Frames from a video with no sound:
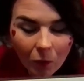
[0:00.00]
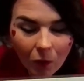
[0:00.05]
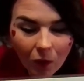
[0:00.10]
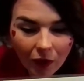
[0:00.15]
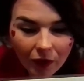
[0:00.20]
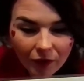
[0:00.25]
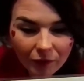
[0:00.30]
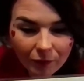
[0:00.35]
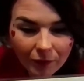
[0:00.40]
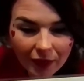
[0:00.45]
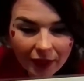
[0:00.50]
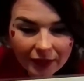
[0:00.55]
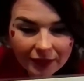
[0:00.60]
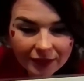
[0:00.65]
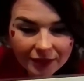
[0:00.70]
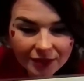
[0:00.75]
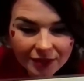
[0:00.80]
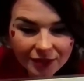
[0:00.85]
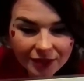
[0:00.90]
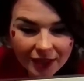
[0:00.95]
one of my
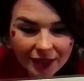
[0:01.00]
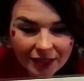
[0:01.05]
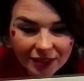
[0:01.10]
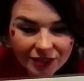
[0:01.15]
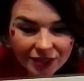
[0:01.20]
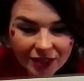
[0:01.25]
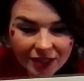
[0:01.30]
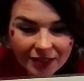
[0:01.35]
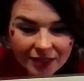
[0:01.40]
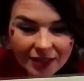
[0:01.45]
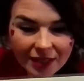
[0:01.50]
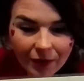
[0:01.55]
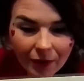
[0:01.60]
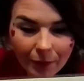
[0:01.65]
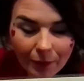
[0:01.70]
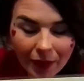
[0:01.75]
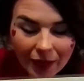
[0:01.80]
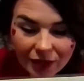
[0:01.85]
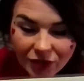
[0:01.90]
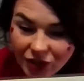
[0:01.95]
illustrations. Now
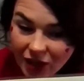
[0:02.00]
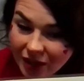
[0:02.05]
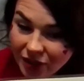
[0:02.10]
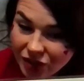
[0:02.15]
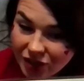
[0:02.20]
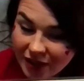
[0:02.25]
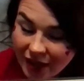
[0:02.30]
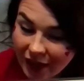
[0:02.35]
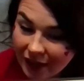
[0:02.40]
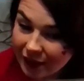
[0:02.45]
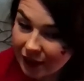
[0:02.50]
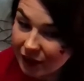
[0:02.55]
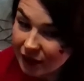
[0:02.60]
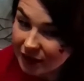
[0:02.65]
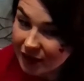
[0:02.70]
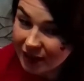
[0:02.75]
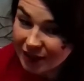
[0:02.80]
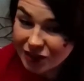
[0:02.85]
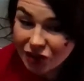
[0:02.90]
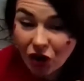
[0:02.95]
it may change slightly
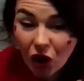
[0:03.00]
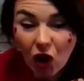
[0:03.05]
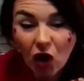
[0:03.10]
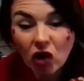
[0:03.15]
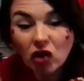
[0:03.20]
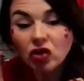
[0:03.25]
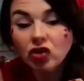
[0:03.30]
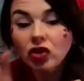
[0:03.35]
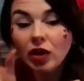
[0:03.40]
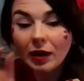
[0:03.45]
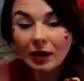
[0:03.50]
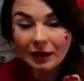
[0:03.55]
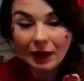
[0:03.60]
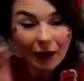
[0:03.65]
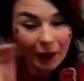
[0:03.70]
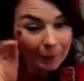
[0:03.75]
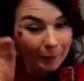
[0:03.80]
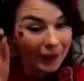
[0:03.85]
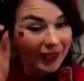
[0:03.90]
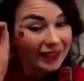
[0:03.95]
because that's not,
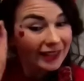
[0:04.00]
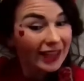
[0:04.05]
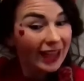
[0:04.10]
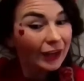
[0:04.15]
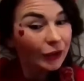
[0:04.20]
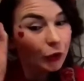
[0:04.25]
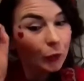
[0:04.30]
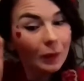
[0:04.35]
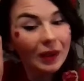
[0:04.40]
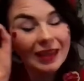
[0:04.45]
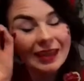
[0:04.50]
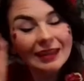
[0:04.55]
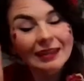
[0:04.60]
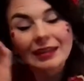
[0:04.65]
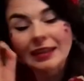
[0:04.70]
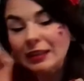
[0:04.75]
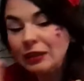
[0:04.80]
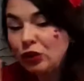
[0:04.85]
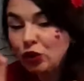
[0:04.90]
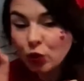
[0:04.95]
um, I may end up
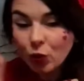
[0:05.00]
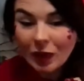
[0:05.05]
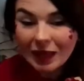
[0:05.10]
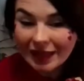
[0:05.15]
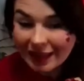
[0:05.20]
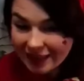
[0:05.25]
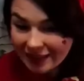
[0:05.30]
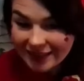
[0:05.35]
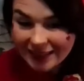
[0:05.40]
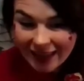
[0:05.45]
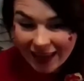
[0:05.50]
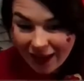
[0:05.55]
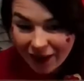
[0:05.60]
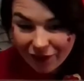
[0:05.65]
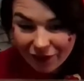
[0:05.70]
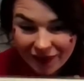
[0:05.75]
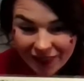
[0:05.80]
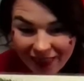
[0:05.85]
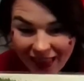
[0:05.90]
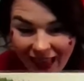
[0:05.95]
making little tweaks
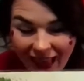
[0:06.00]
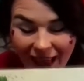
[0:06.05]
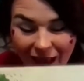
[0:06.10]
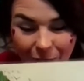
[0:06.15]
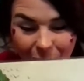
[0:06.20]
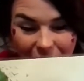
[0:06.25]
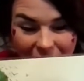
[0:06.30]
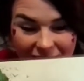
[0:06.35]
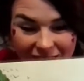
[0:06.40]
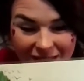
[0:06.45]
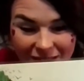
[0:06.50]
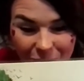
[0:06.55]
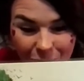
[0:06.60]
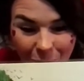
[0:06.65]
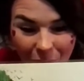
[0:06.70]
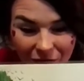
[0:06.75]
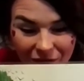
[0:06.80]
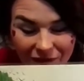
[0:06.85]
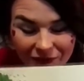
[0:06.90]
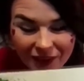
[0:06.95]
here and there, but this is
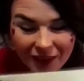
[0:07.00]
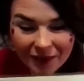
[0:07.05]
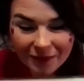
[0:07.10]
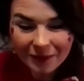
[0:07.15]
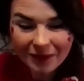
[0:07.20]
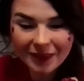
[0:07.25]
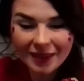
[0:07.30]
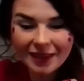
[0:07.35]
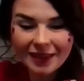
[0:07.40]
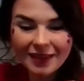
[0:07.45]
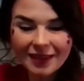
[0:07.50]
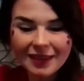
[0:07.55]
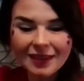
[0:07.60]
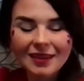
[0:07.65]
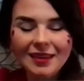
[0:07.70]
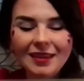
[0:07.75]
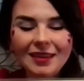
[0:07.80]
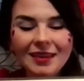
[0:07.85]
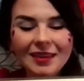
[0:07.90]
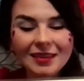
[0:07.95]
one of them.
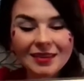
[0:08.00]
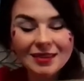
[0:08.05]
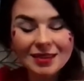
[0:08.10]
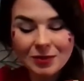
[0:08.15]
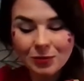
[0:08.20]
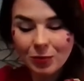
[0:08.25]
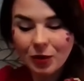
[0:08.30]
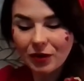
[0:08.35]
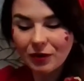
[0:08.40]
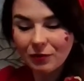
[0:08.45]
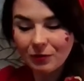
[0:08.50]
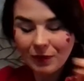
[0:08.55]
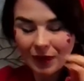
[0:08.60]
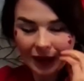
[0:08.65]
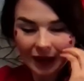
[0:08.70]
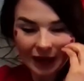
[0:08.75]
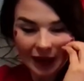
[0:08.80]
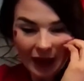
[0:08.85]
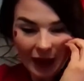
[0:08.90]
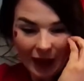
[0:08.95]
This is one of
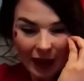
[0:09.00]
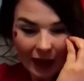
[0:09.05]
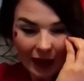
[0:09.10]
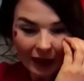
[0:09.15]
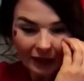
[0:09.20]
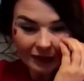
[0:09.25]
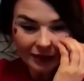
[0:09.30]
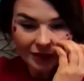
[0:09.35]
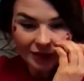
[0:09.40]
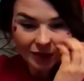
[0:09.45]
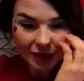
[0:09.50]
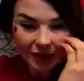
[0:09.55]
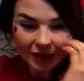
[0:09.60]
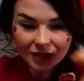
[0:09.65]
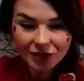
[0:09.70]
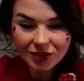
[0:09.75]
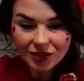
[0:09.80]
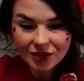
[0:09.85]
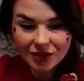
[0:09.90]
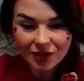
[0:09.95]
my uh,
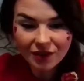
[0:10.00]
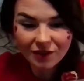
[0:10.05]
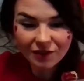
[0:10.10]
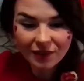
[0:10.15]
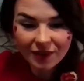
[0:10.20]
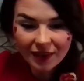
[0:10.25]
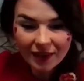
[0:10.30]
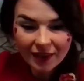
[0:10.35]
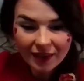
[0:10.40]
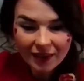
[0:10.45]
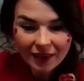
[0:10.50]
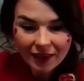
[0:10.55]
illustrations of